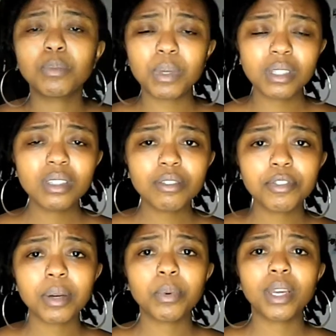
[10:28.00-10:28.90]
pieces of
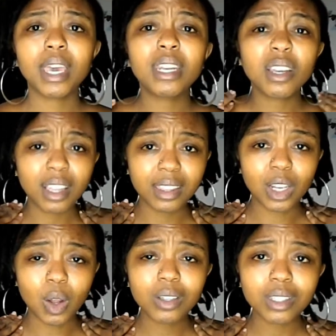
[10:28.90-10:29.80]
fabric and the
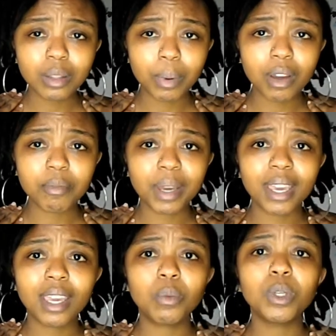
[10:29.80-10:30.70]
locks at the back of my
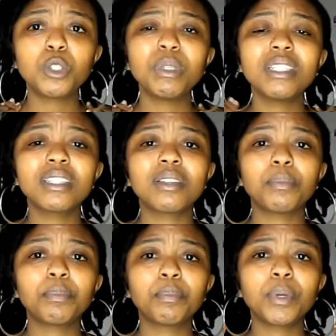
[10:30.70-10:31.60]
head, which means
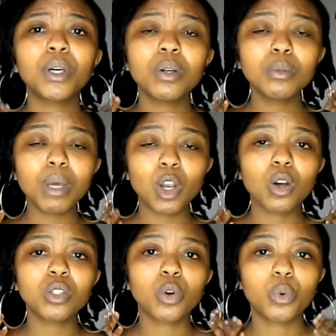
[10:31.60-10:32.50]
because my
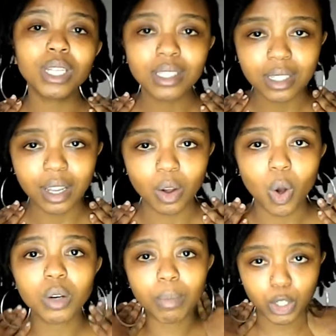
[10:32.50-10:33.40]
locks are resting
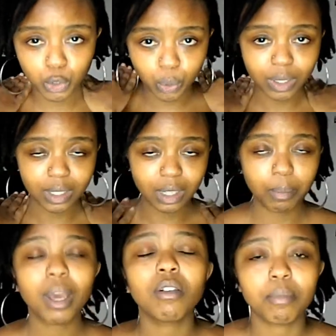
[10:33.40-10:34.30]
on my shoulders and the
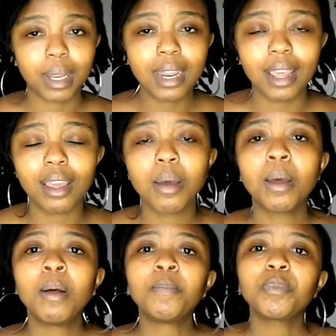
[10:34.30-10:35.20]
back of my neck,
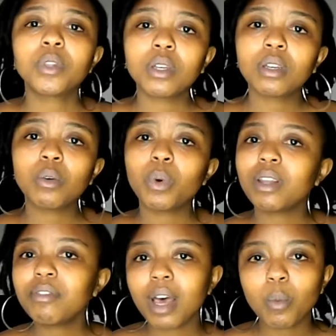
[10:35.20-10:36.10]
the
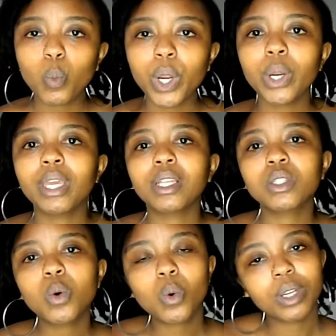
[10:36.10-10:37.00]
whatever I'm wearing gets
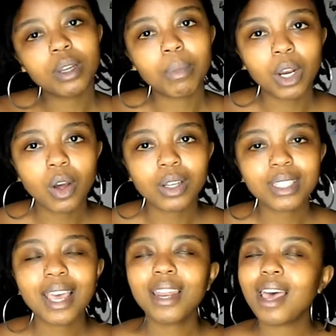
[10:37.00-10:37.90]
caught in my locks,
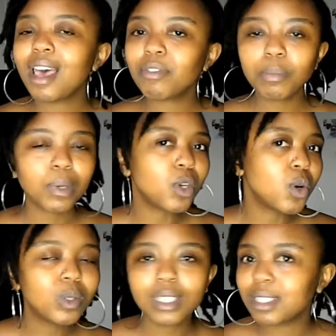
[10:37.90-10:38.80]
and I haven't been
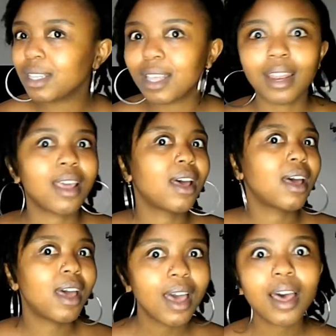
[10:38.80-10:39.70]
noticing that
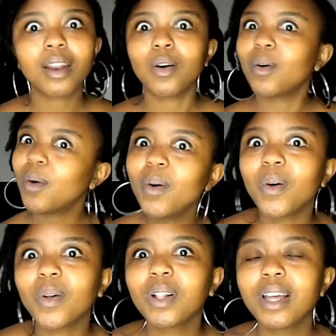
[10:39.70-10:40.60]
at
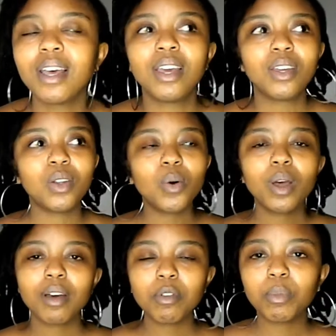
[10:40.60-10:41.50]
all. You know, I
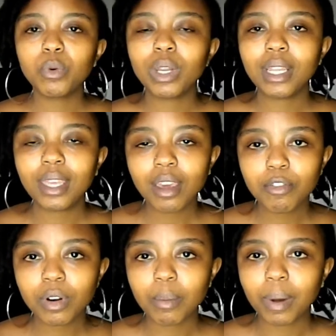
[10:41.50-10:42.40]
haven't been really
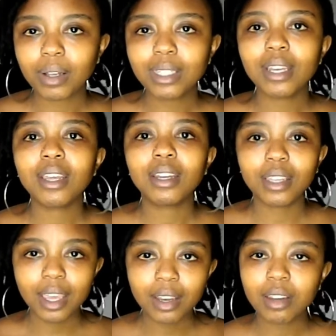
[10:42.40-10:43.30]
careful about that, and
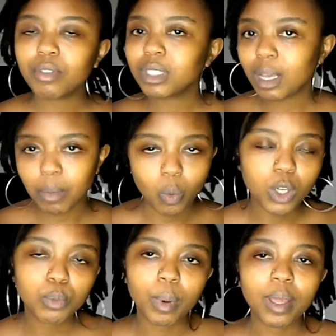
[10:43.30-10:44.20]
again, every time I
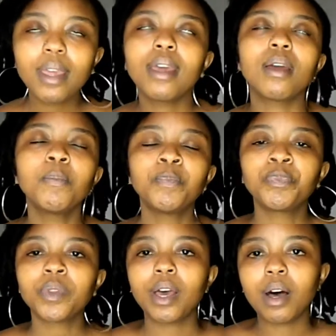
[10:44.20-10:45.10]
wash my hair,
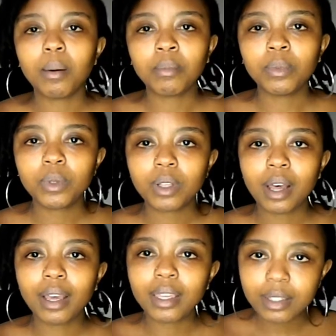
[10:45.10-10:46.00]

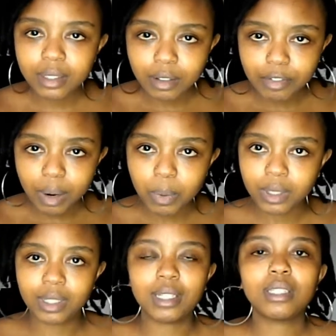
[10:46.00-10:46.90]
I guess the
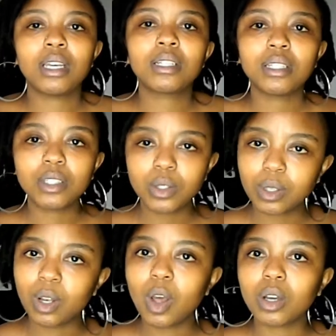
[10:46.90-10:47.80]
fabrics get sucked into
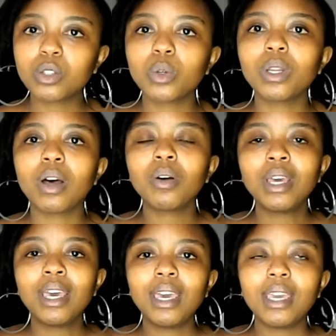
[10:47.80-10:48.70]
the locks. So now
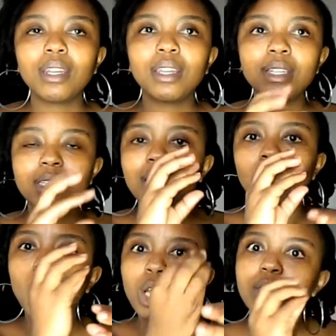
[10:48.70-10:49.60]
it's a
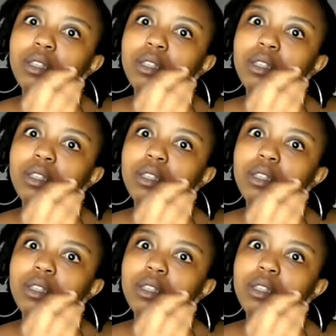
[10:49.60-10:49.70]
lot